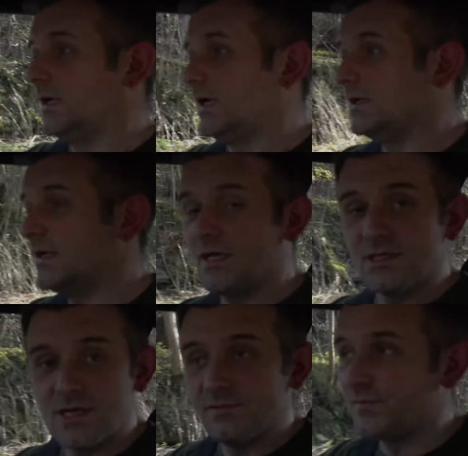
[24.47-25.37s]

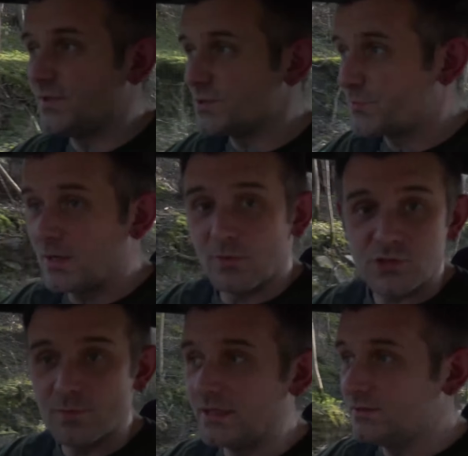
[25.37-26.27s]
Natalie's M3 is pretty
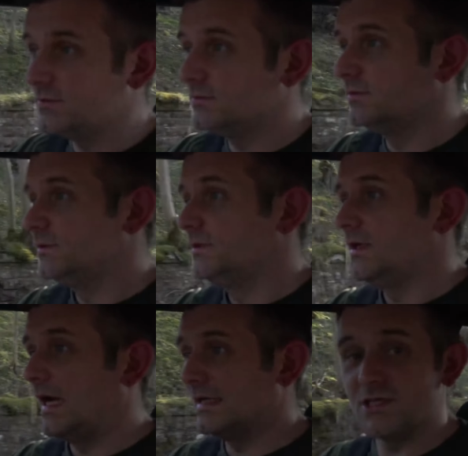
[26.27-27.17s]
much mint,
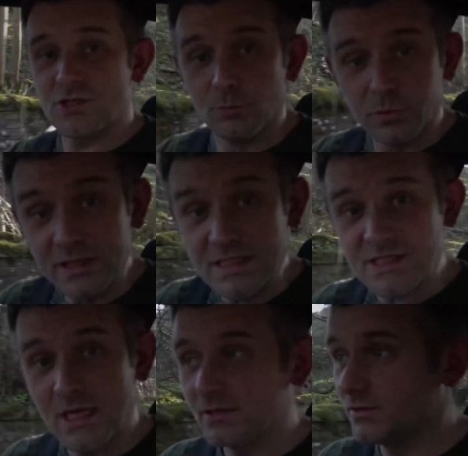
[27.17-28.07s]
and it's completely
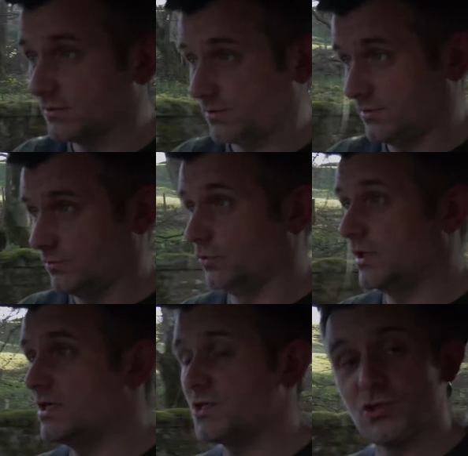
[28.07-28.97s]
standard,
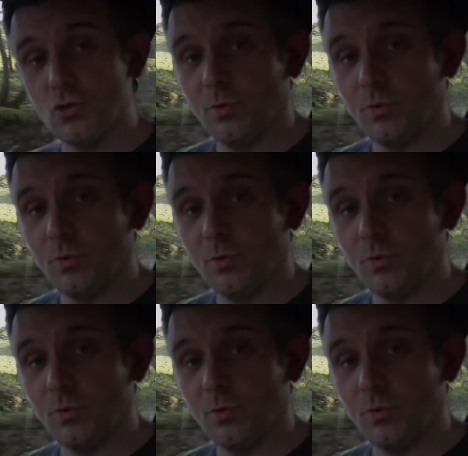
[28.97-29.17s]
okay, so there's no